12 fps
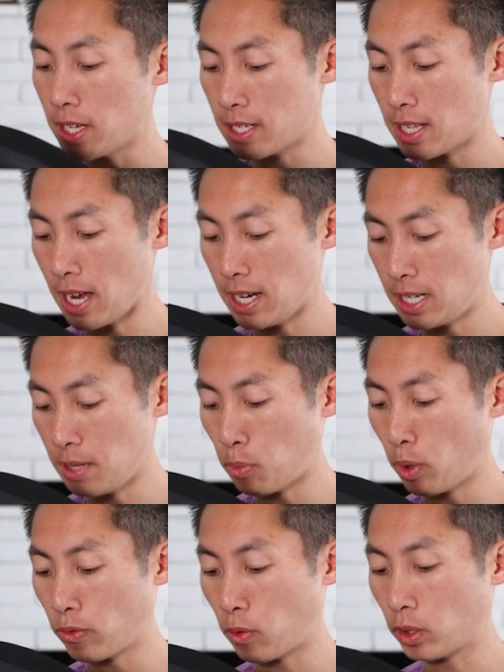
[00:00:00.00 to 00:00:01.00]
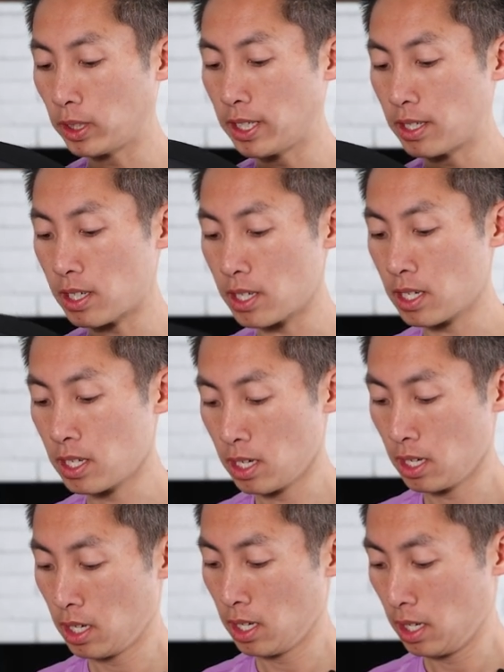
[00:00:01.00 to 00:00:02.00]
is the eighteen point four liters
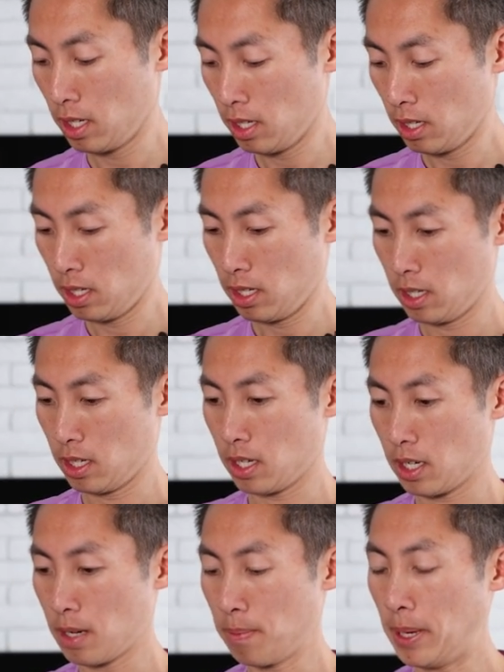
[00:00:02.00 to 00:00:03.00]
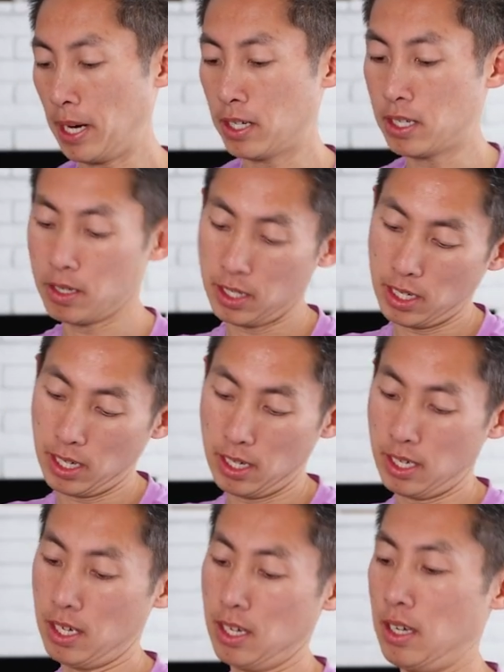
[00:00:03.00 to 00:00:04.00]
compared to
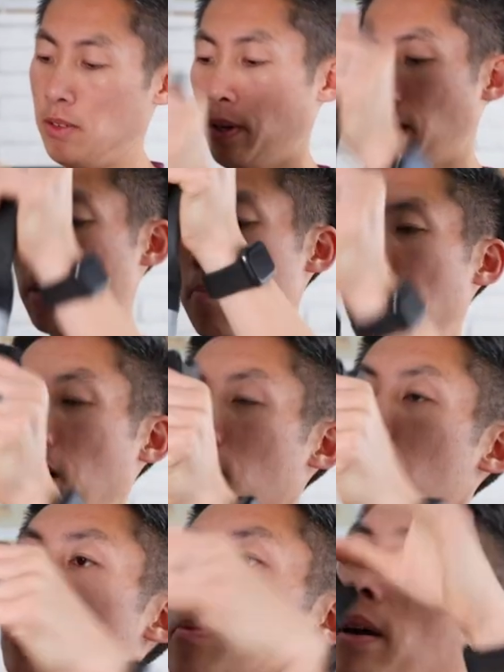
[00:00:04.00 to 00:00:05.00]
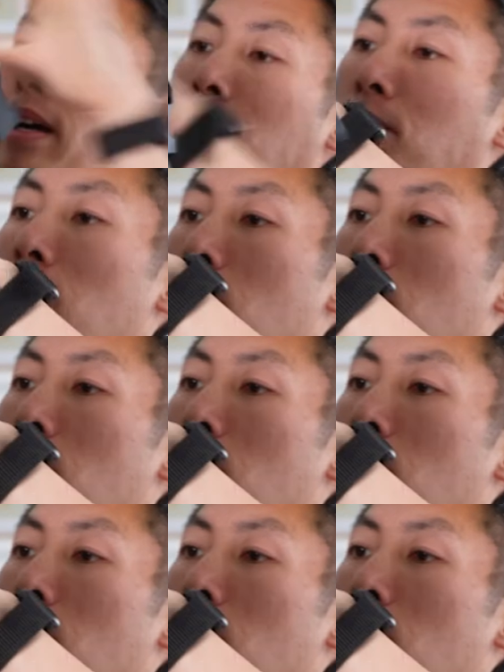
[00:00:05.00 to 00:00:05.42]
uh, when I compare it to my,